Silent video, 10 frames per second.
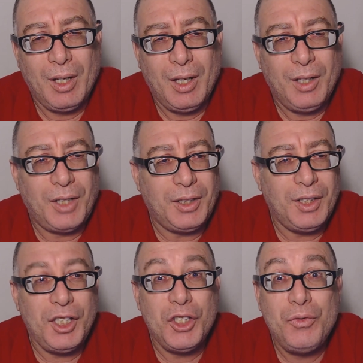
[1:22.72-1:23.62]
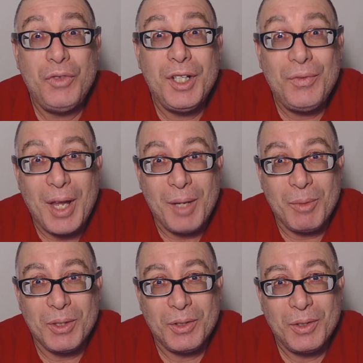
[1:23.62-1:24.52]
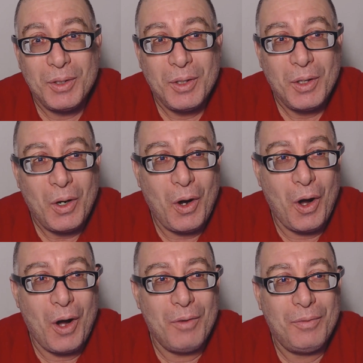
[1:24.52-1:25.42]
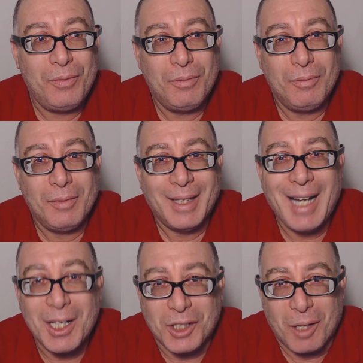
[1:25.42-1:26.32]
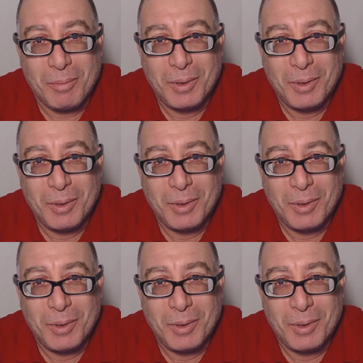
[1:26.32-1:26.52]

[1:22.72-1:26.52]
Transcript: that it is very famous of ketchup.